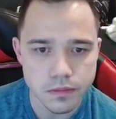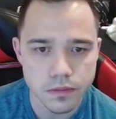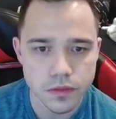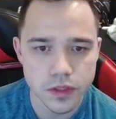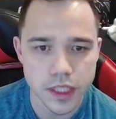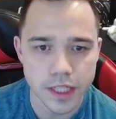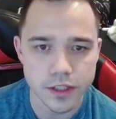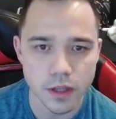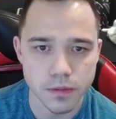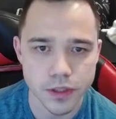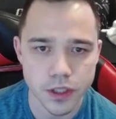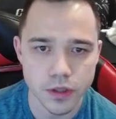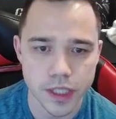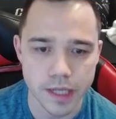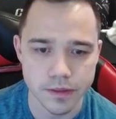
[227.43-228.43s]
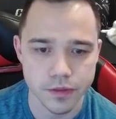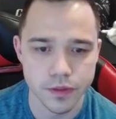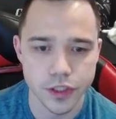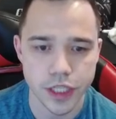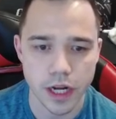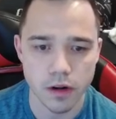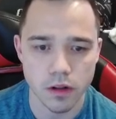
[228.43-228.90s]
takes almost no damage from the
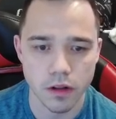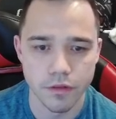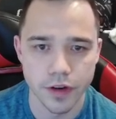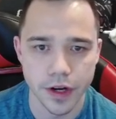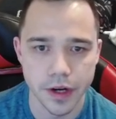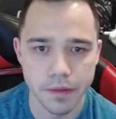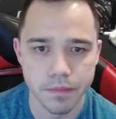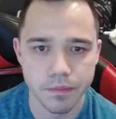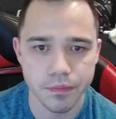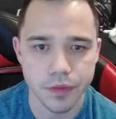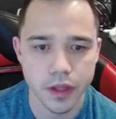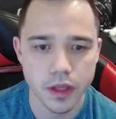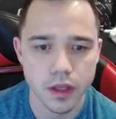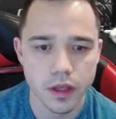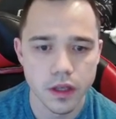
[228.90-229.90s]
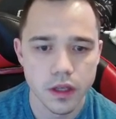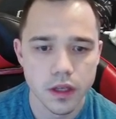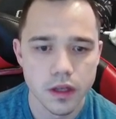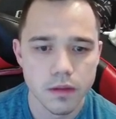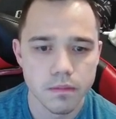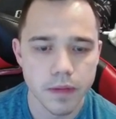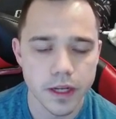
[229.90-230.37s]
Shadow Claw variant.
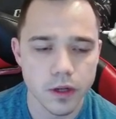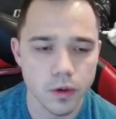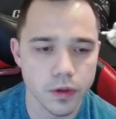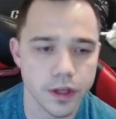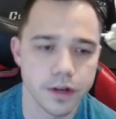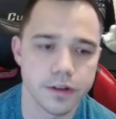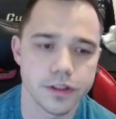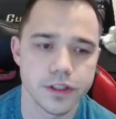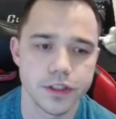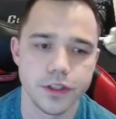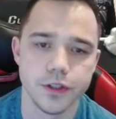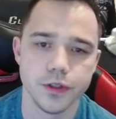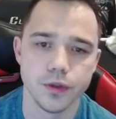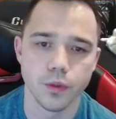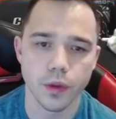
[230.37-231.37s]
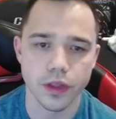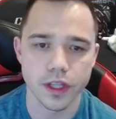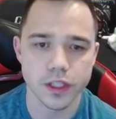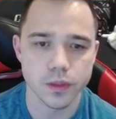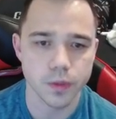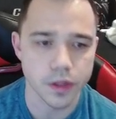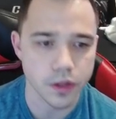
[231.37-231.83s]
My goal here is to win
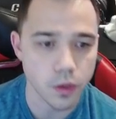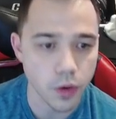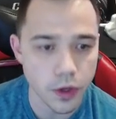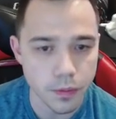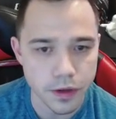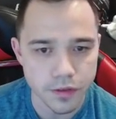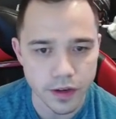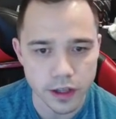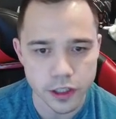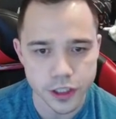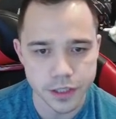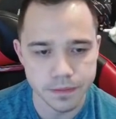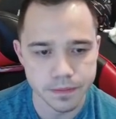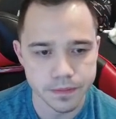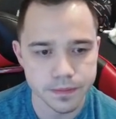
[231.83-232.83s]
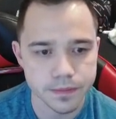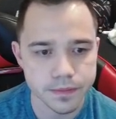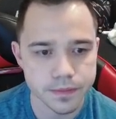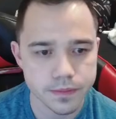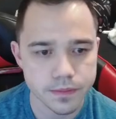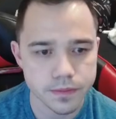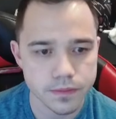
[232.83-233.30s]
this with quite a bit of energy
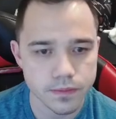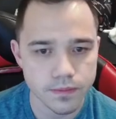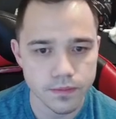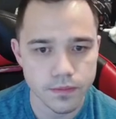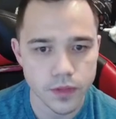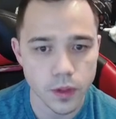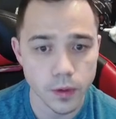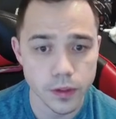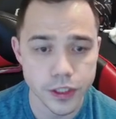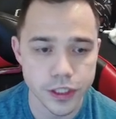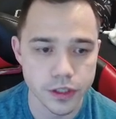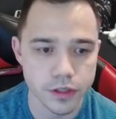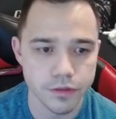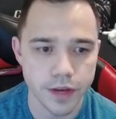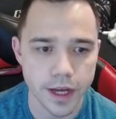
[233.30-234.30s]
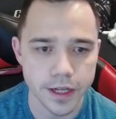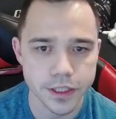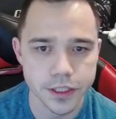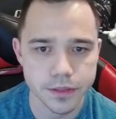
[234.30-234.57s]
or shield advantage.